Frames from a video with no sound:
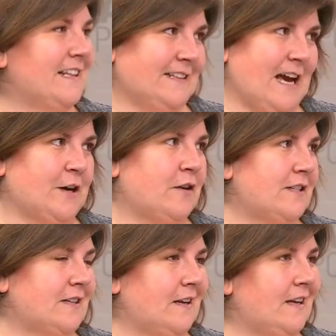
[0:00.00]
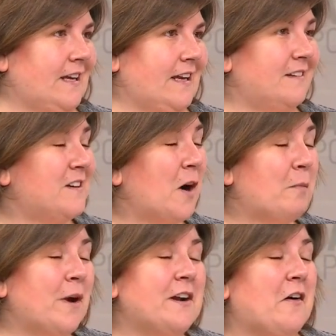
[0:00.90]
the louder it's going to get.
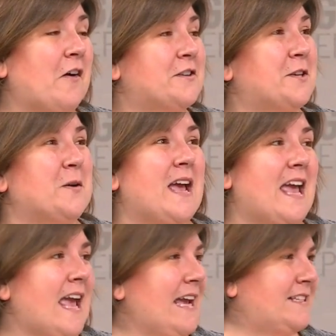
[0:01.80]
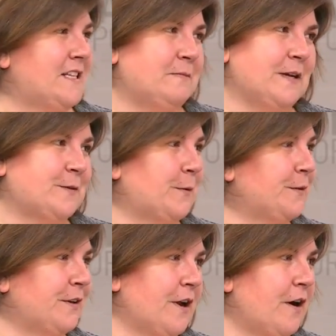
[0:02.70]
Our brain also hates to be
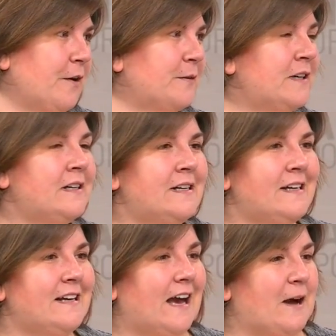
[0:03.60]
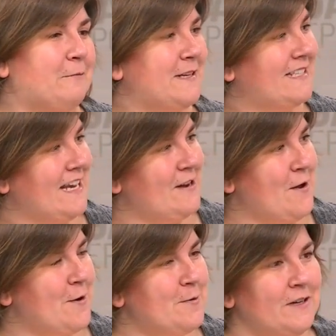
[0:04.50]
told no. Mm. If we say
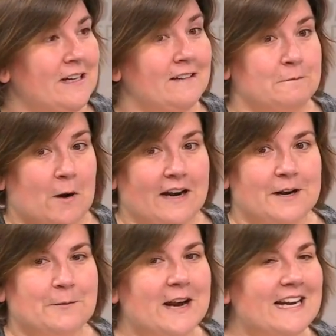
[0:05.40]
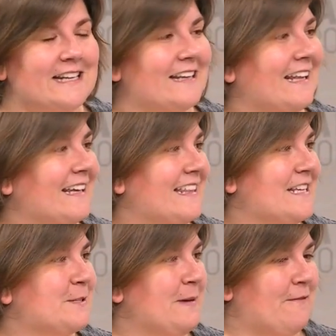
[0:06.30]
no, right on a rainy day like
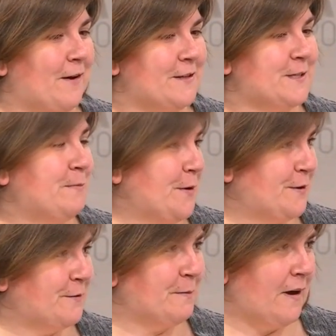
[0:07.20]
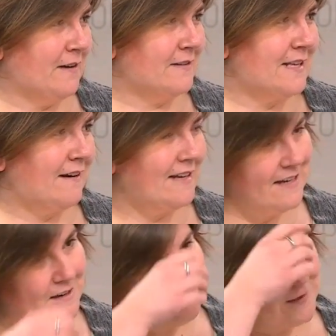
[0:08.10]
this, we have all these beautiful puddles out
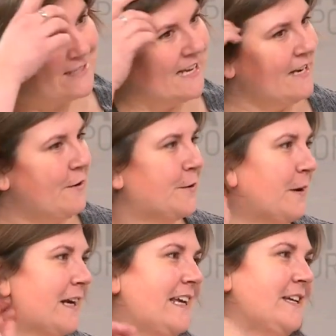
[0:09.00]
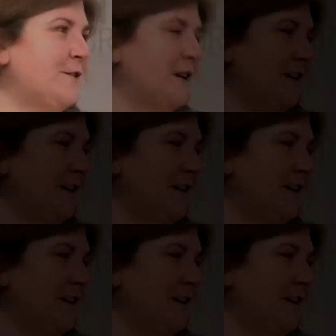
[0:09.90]
here. If we say no to our kid